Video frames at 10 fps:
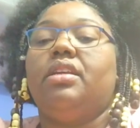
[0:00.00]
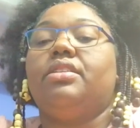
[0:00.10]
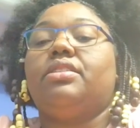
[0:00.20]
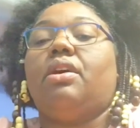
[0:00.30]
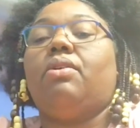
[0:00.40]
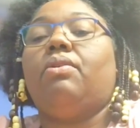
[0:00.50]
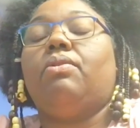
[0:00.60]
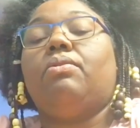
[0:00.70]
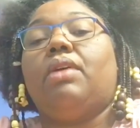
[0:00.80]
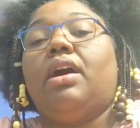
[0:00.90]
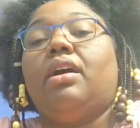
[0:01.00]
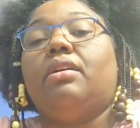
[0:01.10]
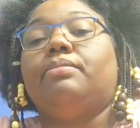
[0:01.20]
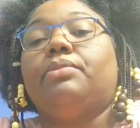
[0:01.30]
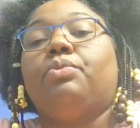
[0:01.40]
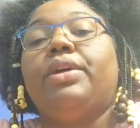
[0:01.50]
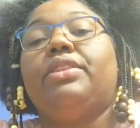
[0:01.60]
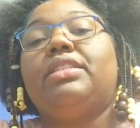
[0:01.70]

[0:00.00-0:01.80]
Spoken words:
So with the